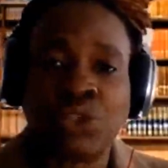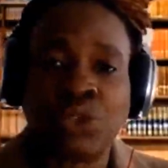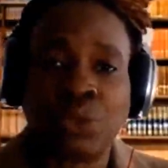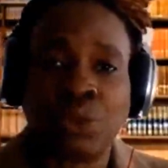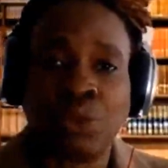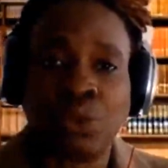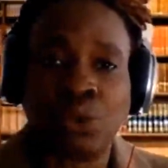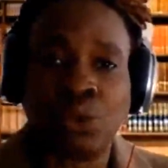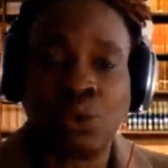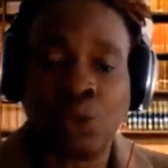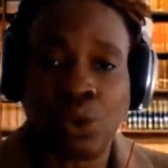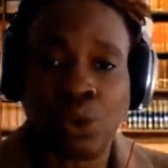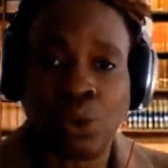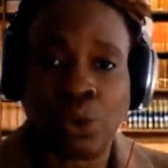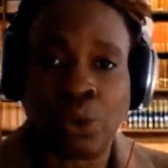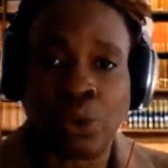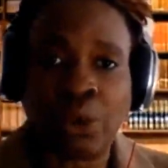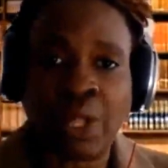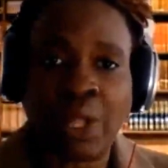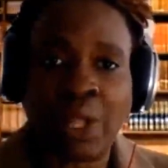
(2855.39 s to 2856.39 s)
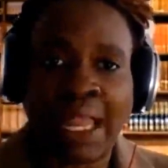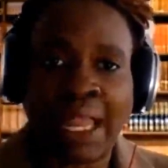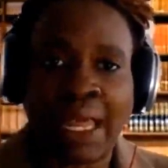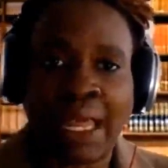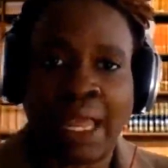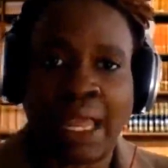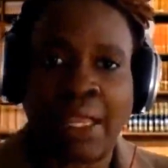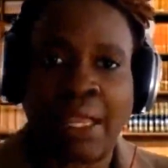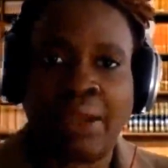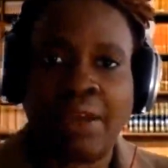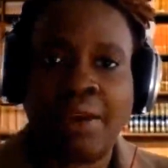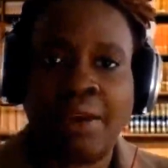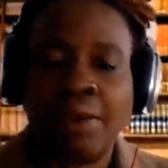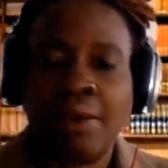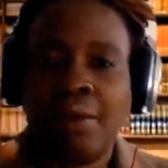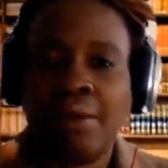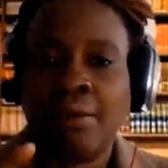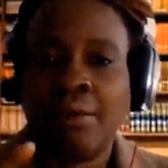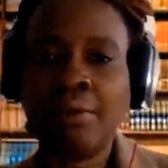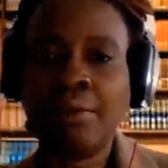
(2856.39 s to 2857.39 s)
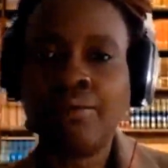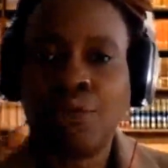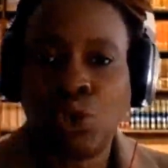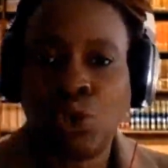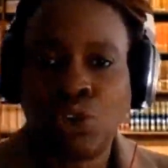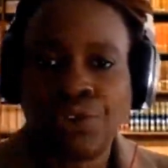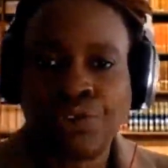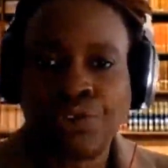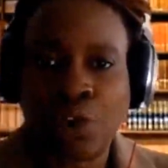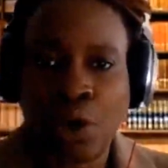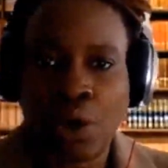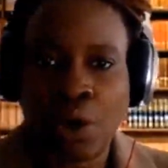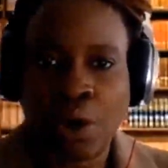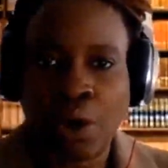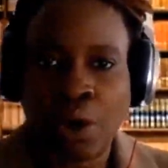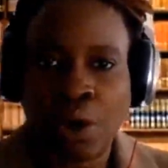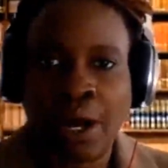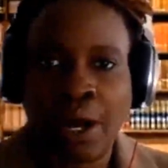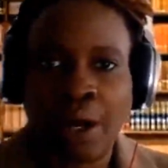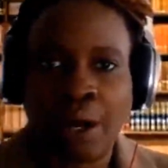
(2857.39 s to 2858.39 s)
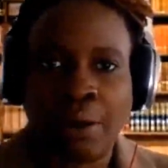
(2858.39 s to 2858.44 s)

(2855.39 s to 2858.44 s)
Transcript: to Google and I looked for